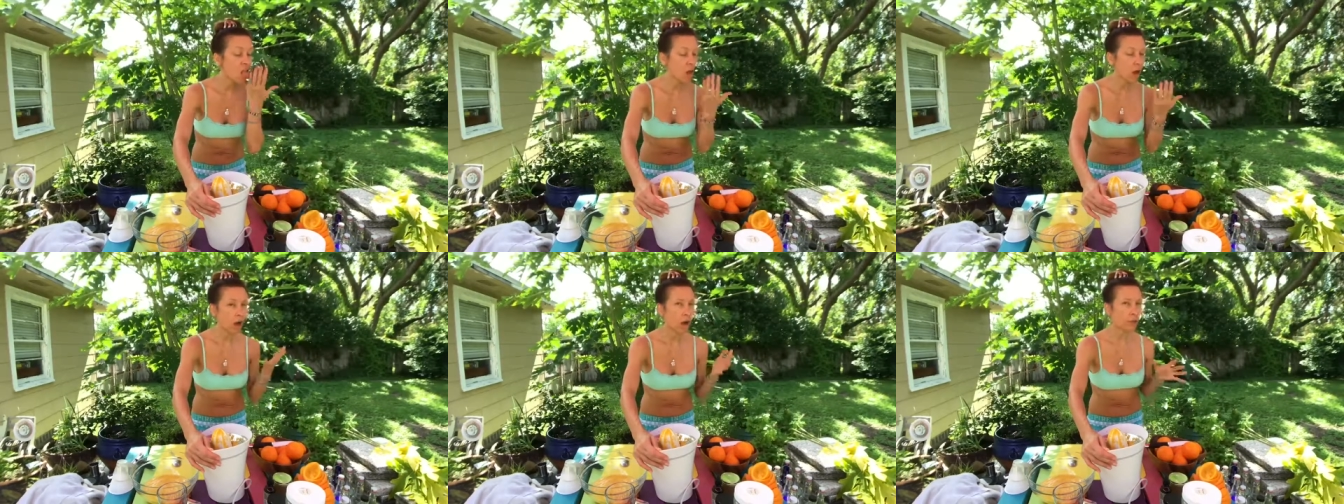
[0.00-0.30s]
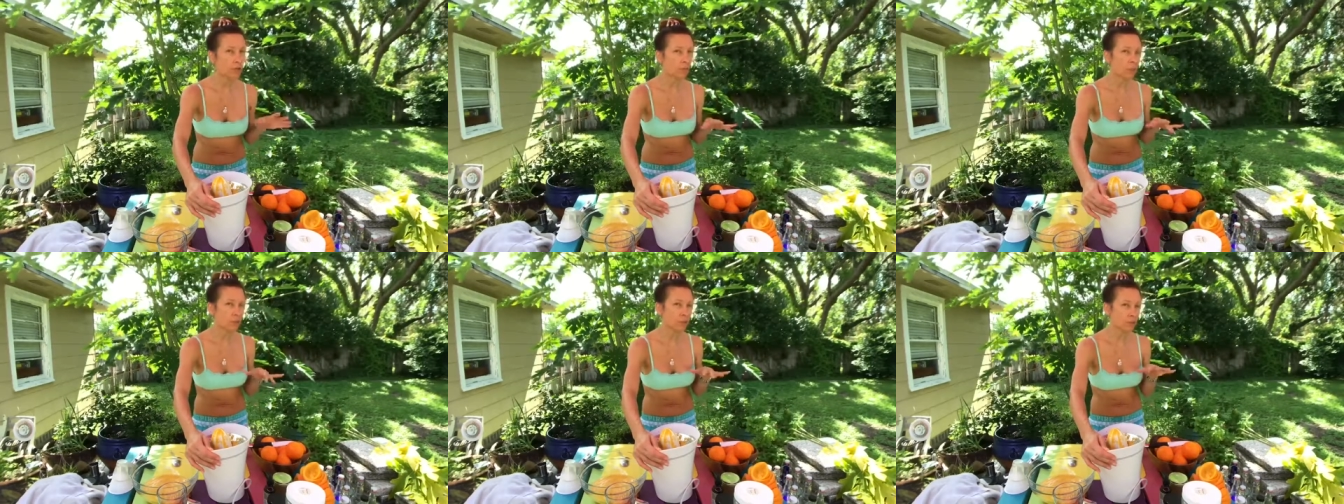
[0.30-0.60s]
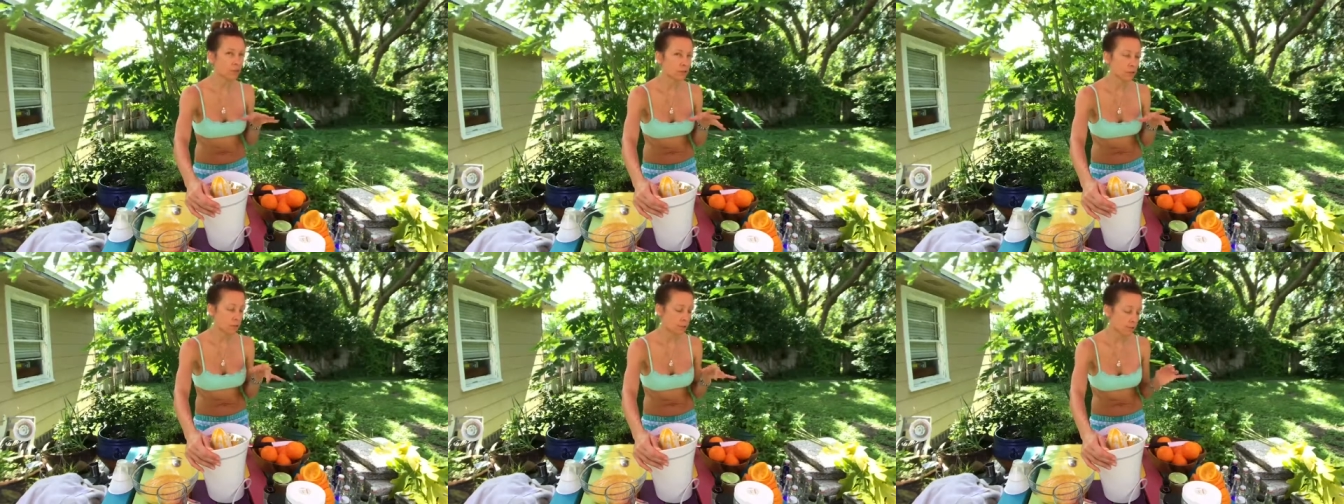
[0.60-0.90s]
All the way
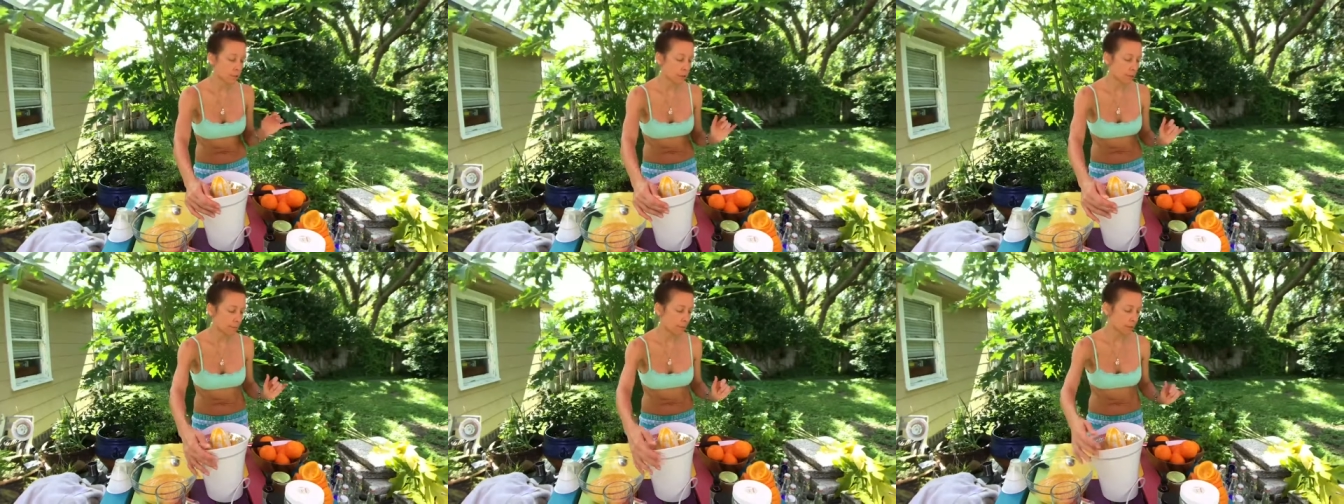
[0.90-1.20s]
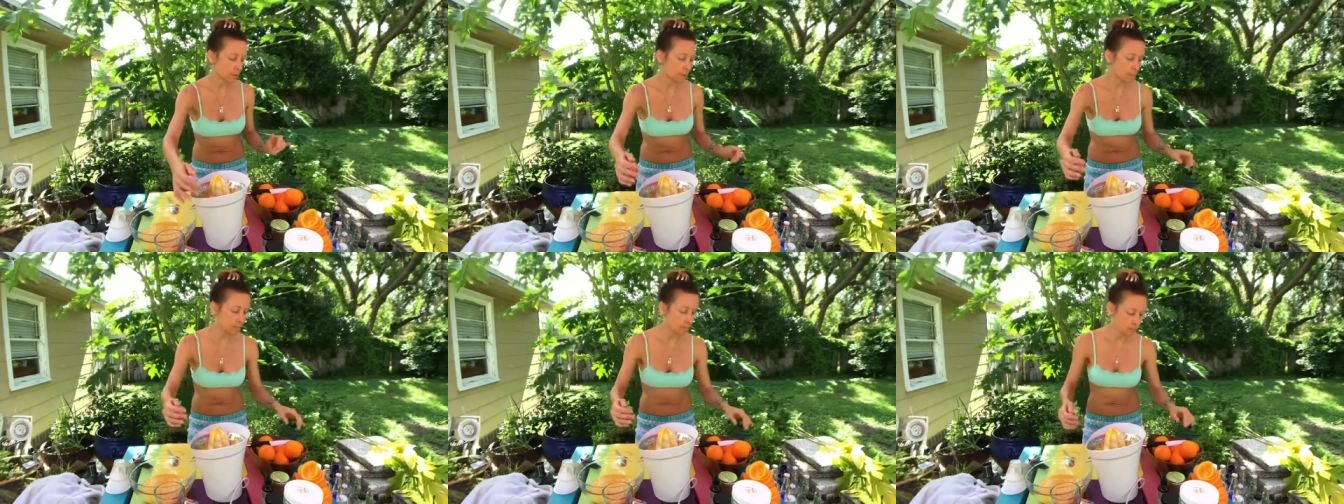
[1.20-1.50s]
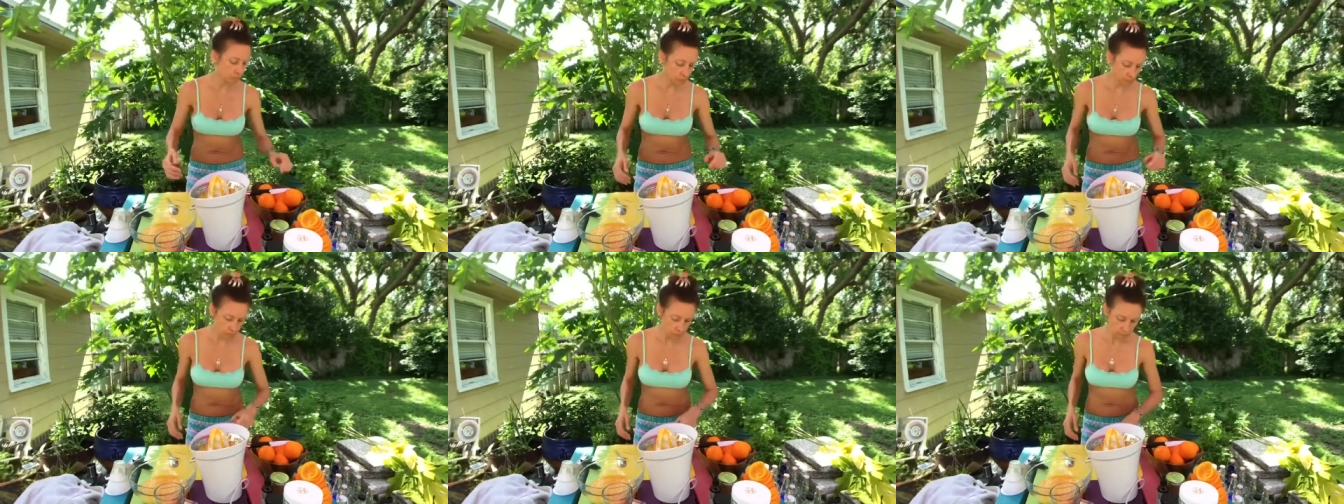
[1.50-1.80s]
through September,
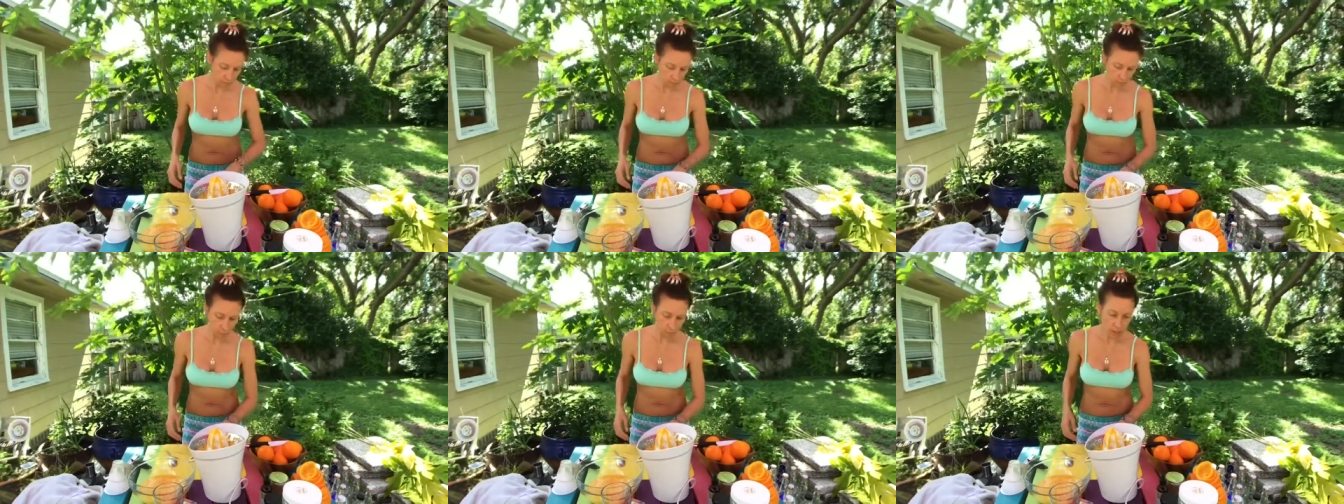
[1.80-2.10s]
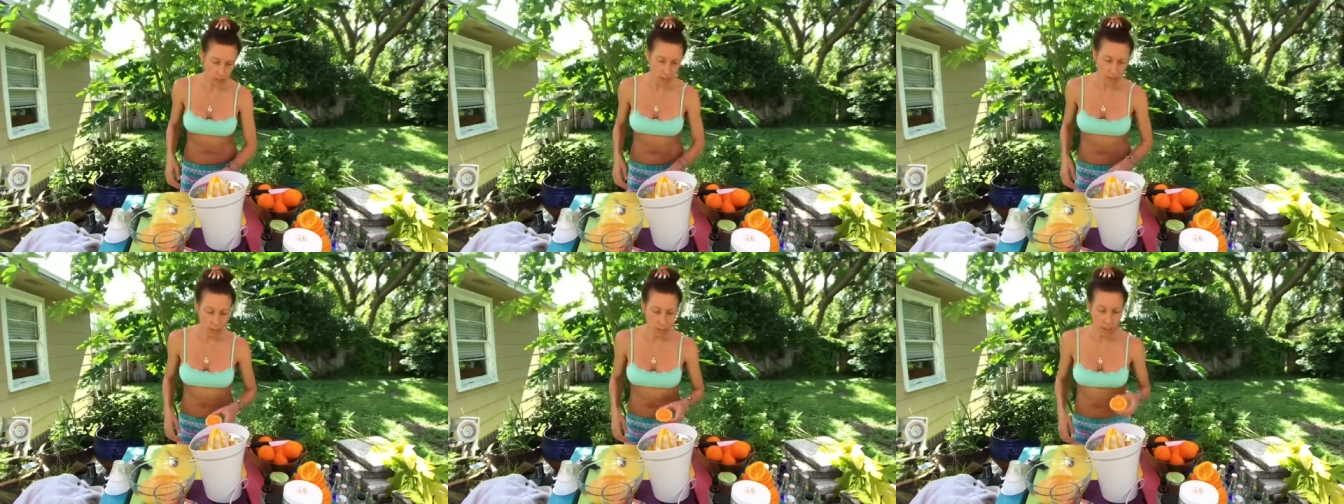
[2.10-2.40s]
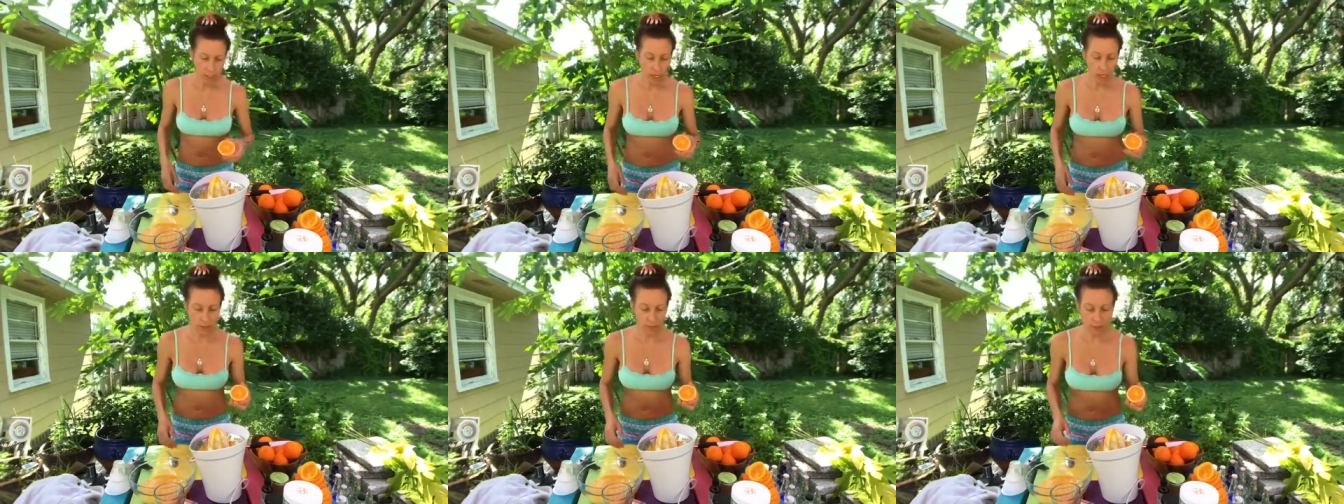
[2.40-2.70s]

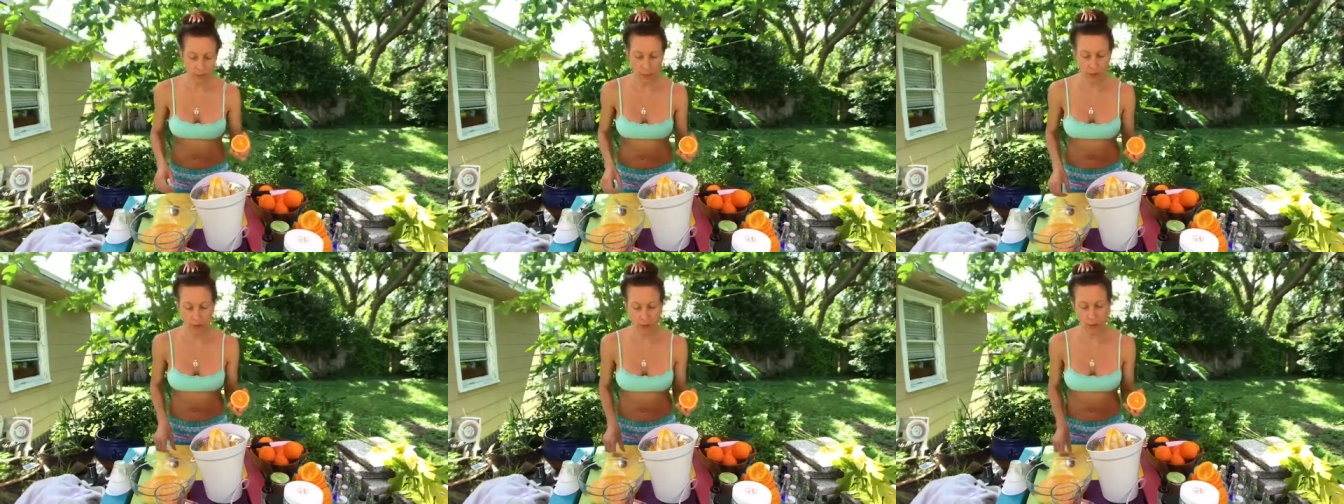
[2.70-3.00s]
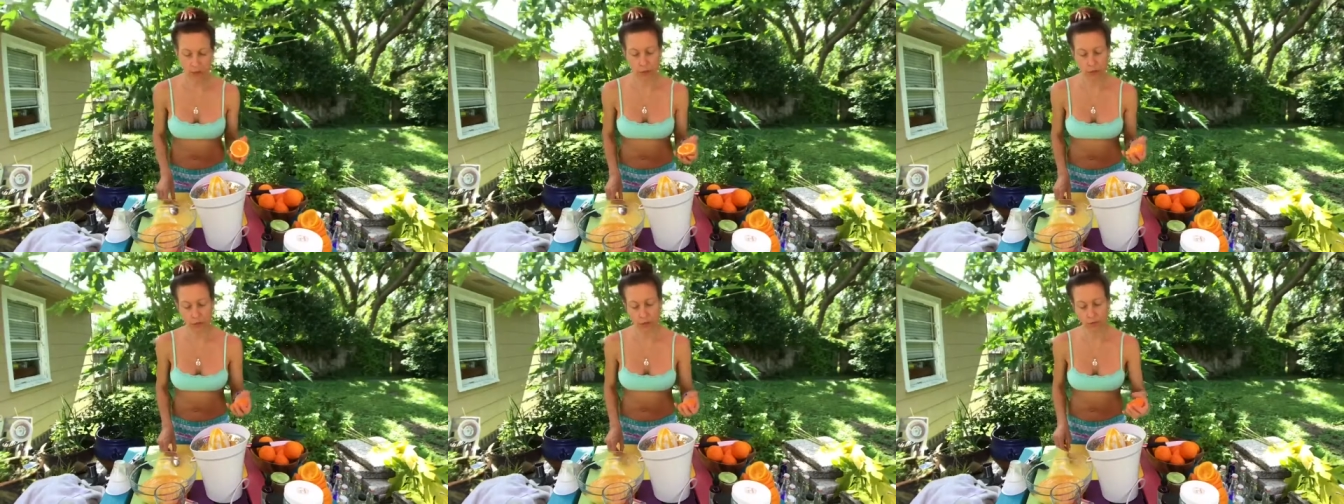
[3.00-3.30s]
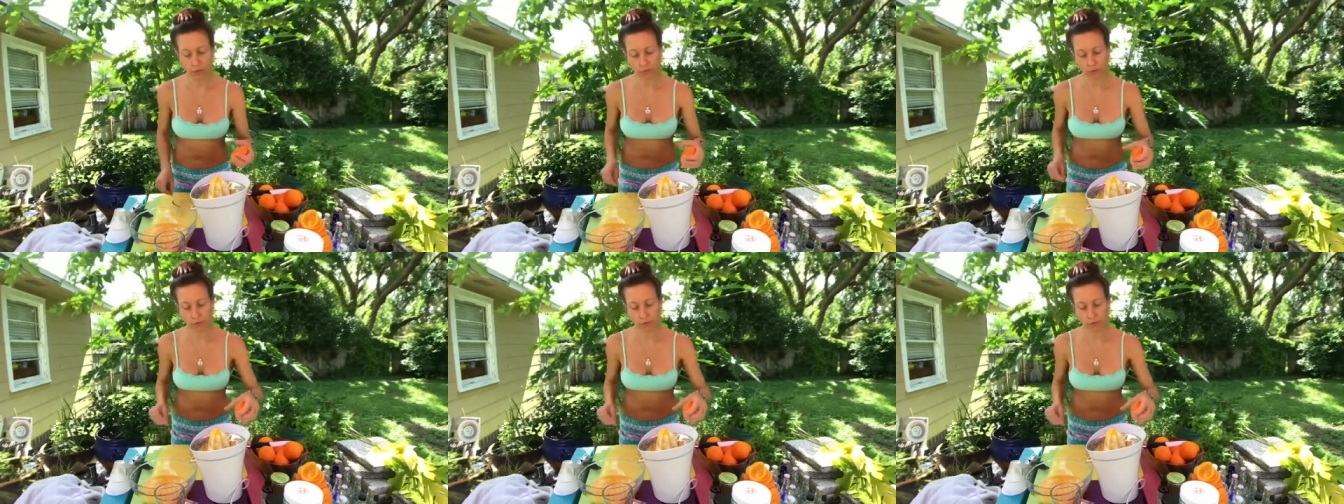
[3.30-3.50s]
I would go to